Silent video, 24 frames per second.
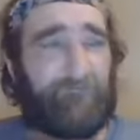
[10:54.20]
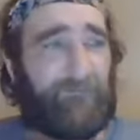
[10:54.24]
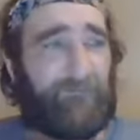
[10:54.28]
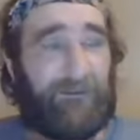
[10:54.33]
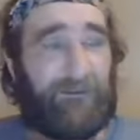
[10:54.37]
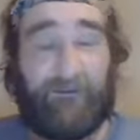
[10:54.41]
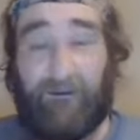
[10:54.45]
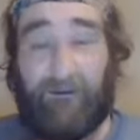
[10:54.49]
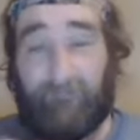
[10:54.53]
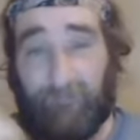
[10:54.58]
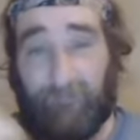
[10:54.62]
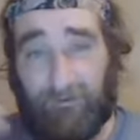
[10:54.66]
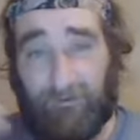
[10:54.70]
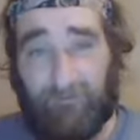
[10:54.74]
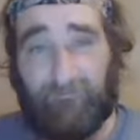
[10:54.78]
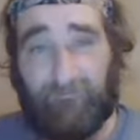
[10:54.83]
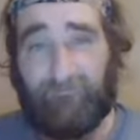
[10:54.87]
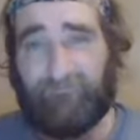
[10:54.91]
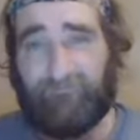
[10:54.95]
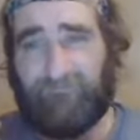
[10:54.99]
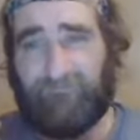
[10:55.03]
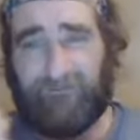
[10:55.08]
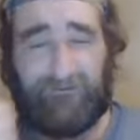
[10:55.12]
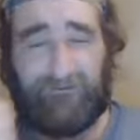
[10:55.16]
couple little
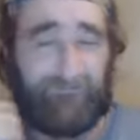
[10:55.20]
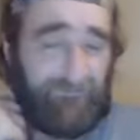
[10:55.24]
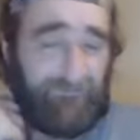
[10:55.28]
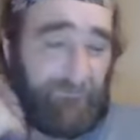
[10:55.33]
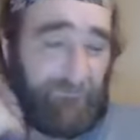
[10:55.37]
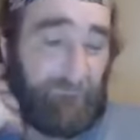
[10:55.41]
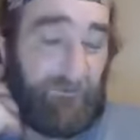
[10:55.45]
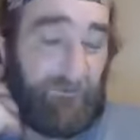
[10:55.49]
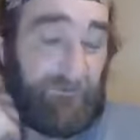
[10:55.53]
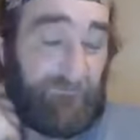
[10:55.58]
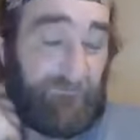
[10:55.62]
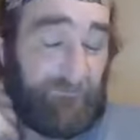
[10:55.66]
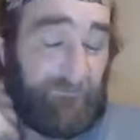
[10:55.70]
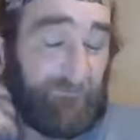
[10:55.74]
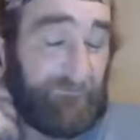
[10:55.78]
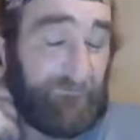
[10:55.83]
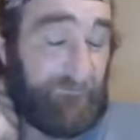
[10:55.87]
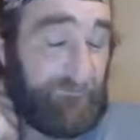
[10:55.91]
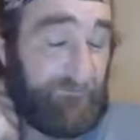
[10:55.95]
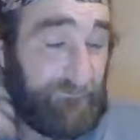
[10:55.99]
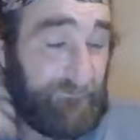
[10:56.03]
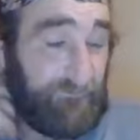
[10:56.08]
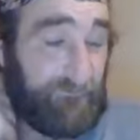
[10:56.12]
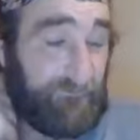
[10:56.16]
things I mentioned
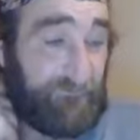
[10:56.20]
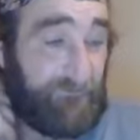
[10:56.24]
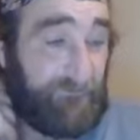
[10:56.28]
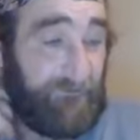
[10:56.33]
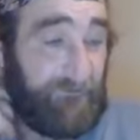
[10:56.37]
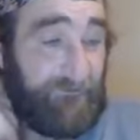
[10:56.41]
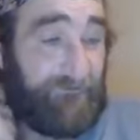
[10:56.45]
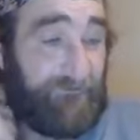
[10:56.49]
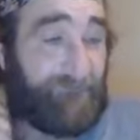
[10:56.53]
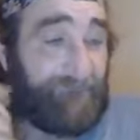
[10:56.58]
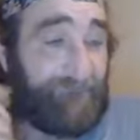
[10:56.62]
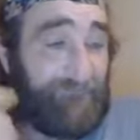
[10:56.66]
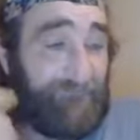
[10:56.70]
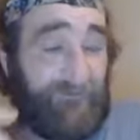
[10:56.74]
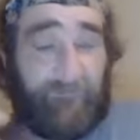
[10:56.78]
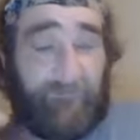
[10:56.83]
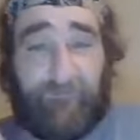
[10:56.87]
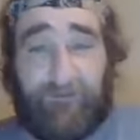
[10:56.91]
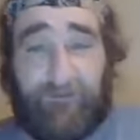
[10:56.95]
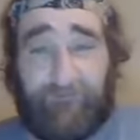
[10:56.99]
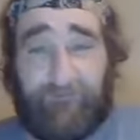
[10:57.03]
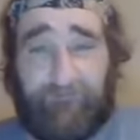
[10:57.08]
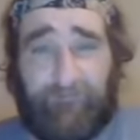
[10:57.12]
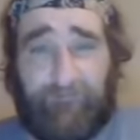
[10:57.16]

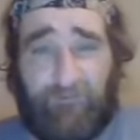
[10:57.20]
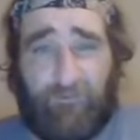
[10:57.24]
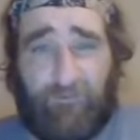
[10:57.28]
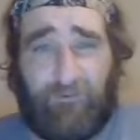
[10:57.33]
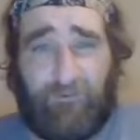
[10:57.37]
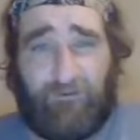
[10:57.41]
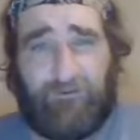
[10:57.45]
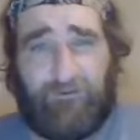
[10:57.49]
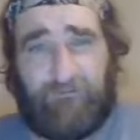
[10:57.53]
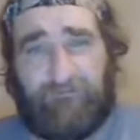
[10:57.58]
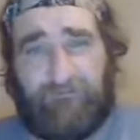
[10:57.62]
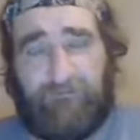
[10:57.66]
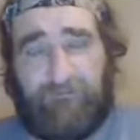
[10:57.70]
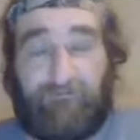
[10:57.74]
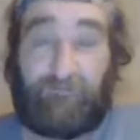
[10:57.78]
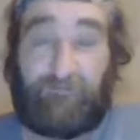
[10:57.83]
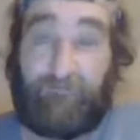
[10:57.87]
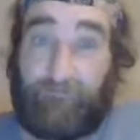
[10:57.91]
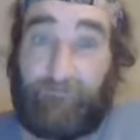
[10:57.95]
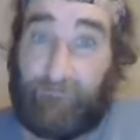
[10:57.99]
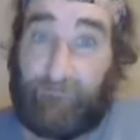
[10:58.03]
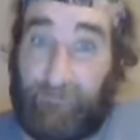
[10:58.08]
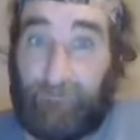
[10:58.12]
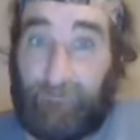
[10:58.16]
before. Well,
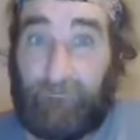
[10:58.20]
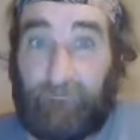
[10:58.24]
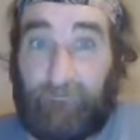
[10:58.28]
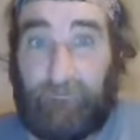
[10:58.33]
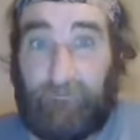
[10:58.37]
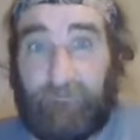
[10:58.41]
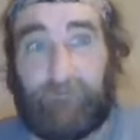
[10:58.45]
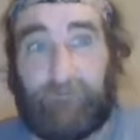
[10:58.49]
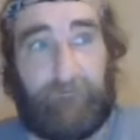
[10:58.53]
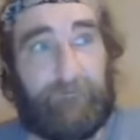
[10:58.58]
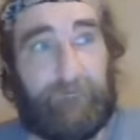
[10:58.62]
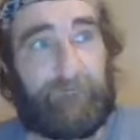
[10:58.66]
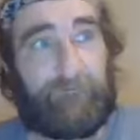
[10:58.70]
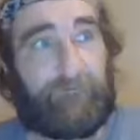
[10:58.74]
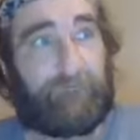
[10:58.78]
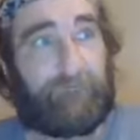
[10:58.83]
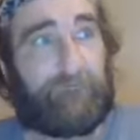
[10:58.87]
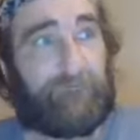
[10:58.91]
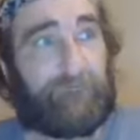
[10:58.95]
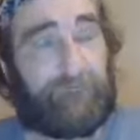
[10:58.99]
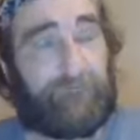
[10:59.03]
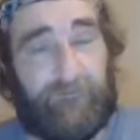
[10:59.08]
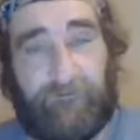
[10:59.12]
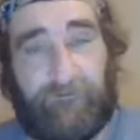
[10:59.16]
they're not little, I
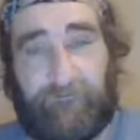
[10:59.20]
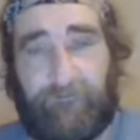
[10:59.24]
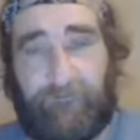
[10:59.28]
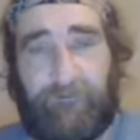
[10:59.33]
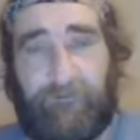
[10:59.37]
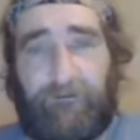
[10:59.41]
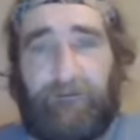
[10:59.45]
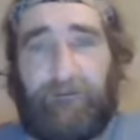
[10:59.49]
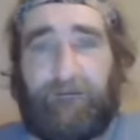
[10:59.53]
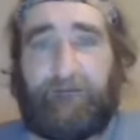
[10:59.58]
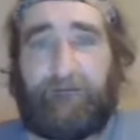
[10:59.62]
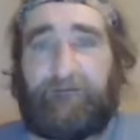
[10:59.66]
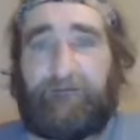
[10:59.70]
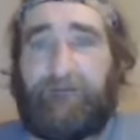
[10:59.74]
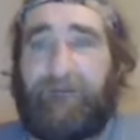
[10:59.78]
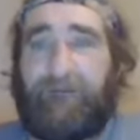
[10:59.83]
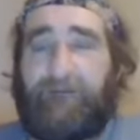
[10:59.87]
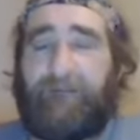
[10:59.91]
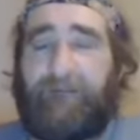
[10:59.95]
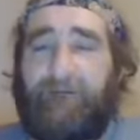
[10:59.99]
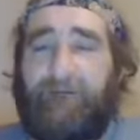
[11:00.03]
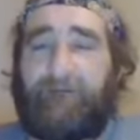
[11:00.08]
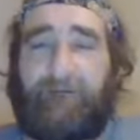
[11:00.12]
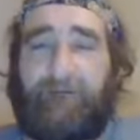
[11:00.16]
shouldn't say that.
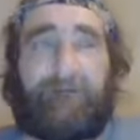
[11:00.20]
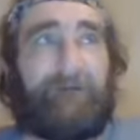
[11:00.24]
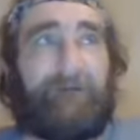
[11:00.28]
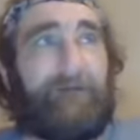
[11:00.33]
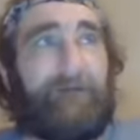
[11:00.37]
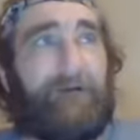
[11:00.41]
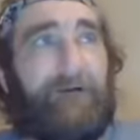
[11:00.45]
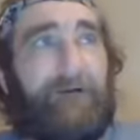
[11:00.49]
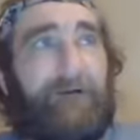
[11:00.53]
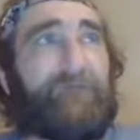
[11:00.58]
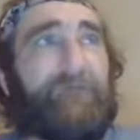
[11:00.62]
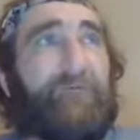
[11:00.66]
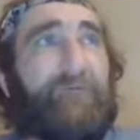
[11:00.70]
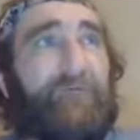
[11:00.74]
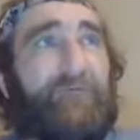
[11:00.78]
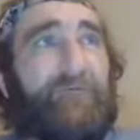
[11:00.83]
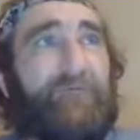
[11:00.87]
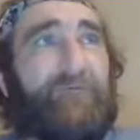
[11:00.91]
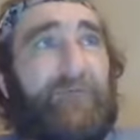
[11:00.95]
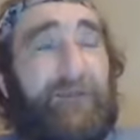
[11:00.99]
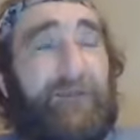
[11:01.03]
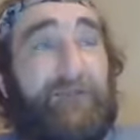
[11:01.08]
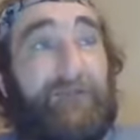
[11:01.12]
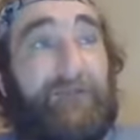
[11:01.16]
I should say